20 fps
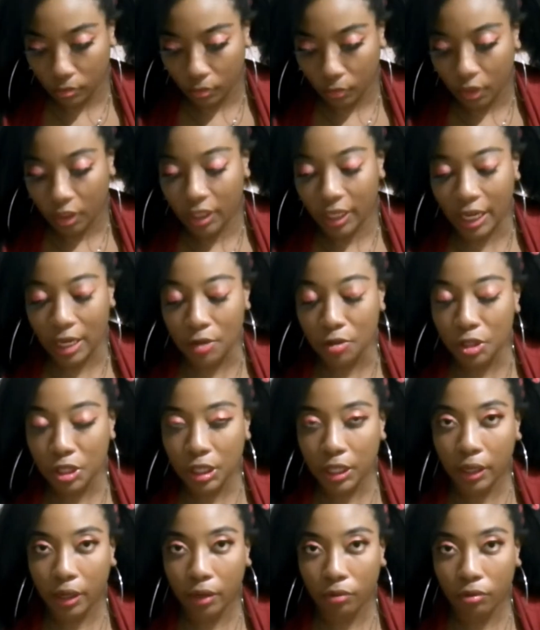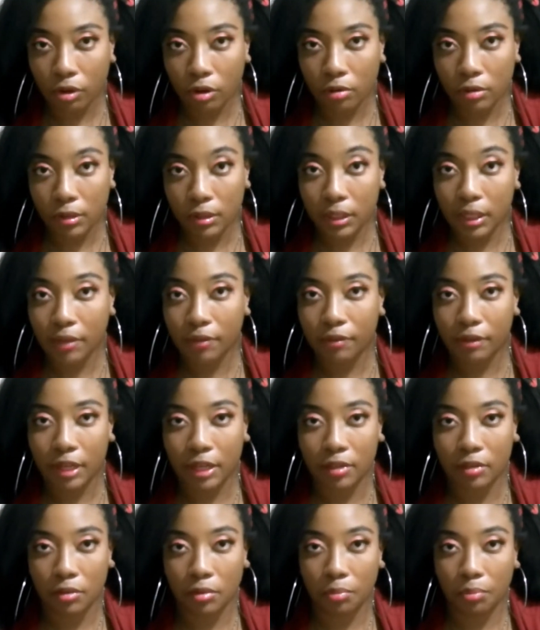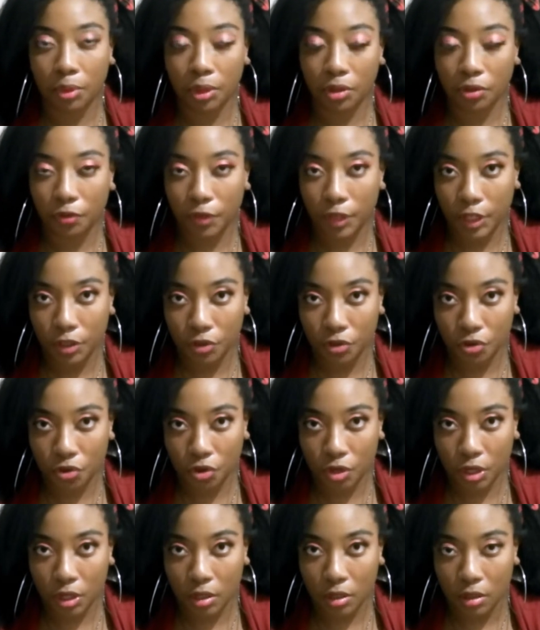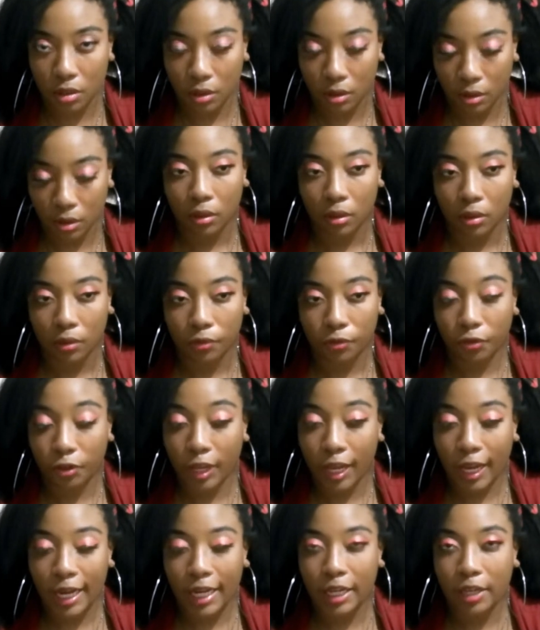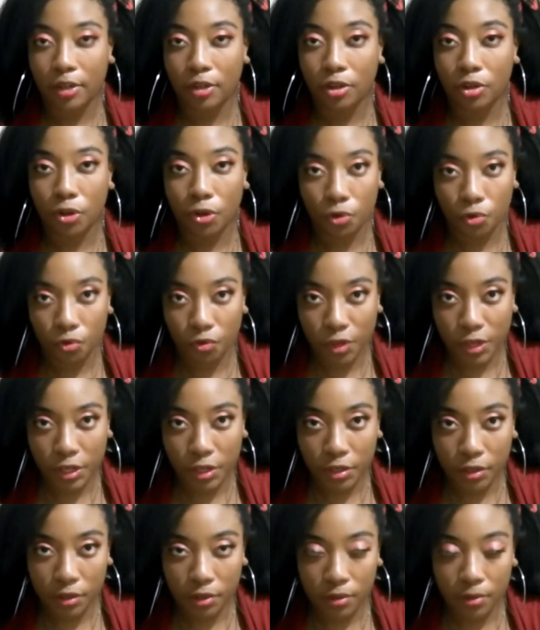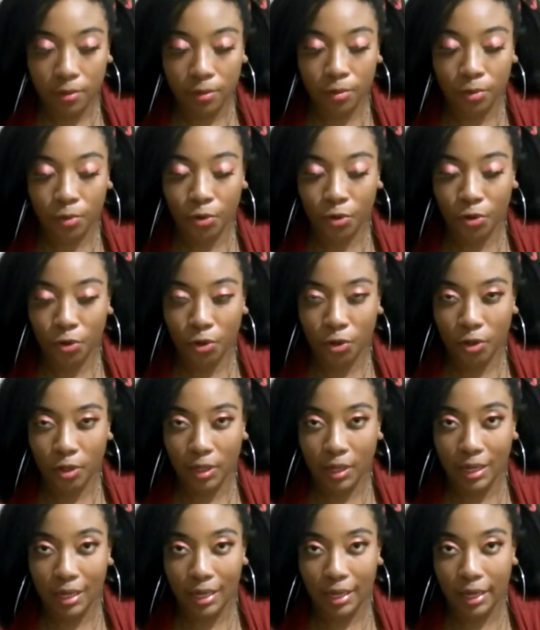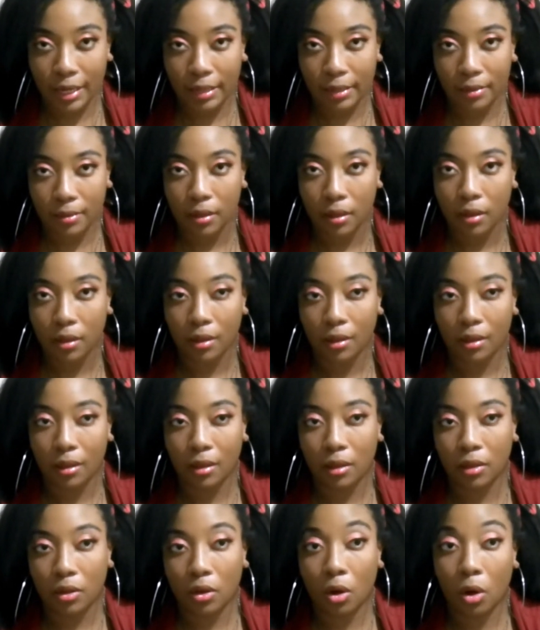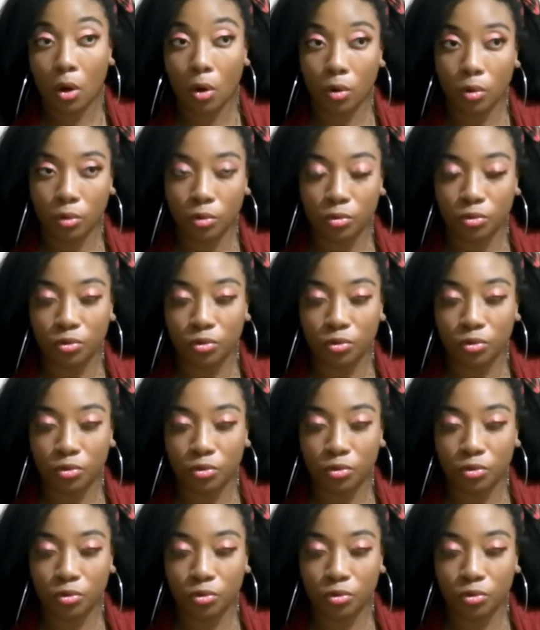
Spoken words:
Now J.K. Rowling's given us a bit of history for any new readers, or in case the old